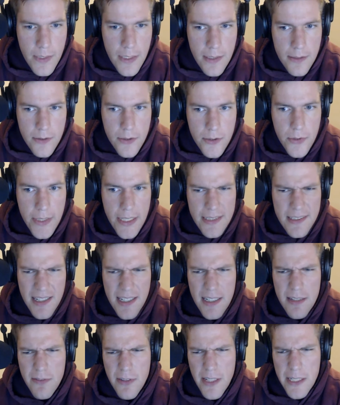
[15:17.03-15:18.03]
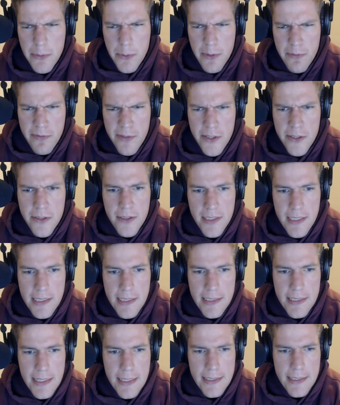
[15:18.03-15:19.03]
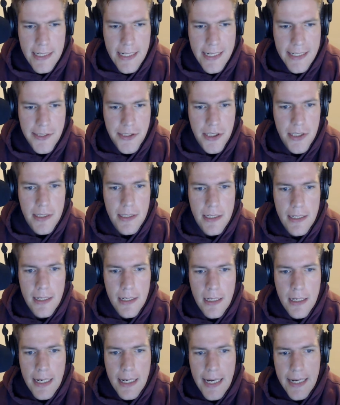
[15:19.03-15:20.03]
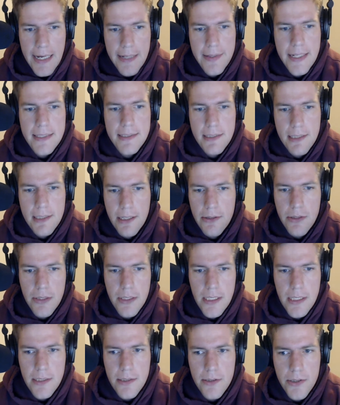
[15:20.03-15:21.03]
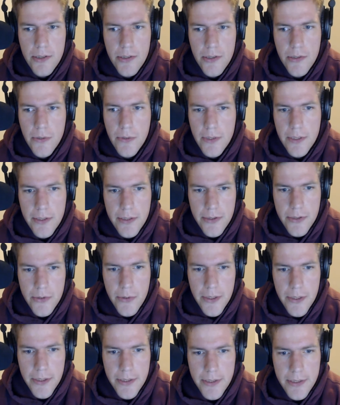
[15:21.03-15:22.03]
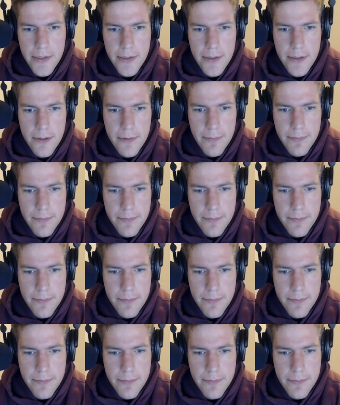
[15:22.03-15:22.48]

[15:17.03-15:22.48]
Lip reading: So that's kind of like reverse indentation, and that's how you need to do your sources.